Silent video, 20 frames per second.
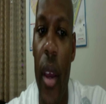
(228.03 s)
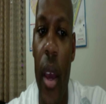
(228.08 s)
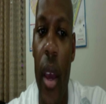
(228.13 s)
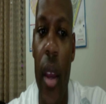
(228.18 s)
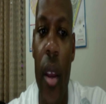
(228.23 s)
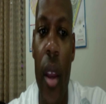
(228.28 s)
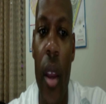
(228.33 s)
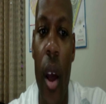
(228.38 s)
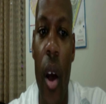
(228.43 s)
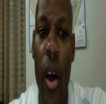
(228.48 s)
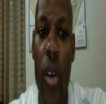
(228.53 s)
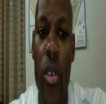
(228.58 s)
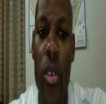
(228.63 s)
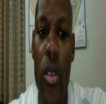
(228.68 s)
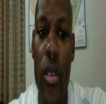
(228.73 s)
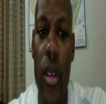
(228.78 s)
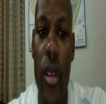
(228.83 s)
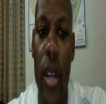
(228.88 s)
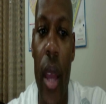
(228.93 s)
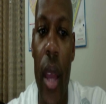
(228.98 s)
And
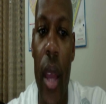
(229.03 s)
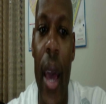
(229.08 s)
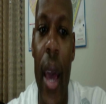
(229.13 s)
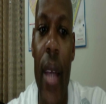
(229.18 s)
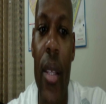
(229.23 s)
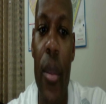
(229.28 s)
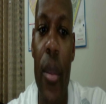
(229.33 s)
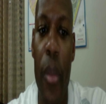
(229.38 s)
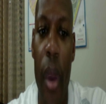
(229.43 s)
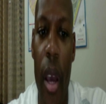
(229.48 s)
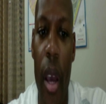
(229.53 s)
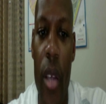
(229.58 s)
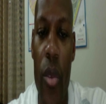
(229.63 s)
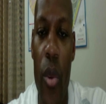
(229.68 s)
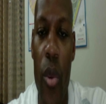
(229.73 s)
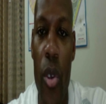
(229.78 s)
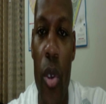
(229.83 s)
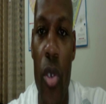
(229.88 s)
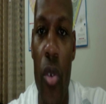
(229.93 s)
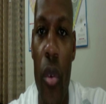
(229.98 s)
lost last
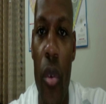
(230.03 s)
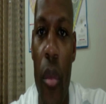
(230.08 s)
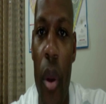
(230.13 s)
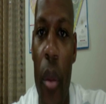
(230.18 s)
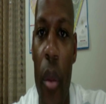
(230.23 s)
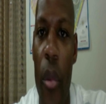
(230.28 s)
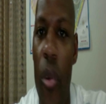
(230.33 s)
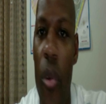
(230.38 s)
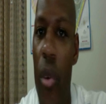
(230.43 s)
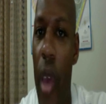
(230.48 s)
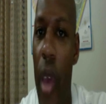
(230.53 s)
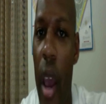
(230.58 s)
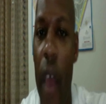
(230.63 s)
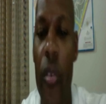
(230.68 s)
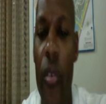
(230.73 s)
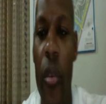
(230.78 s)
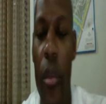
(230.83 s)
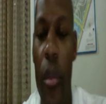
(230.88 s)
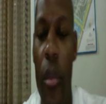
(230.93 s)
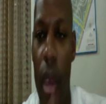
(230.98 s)
passwords you remember. You have
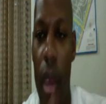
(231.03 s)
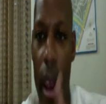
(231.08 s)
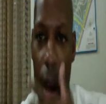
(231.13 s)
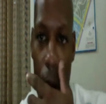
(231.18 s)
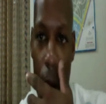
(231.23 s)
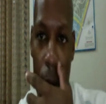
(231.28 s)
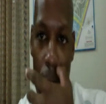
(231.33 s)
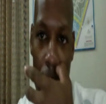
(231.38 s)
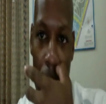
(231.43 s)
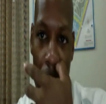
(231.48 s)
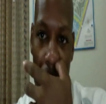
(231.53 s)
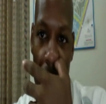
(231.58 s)
to be accurate.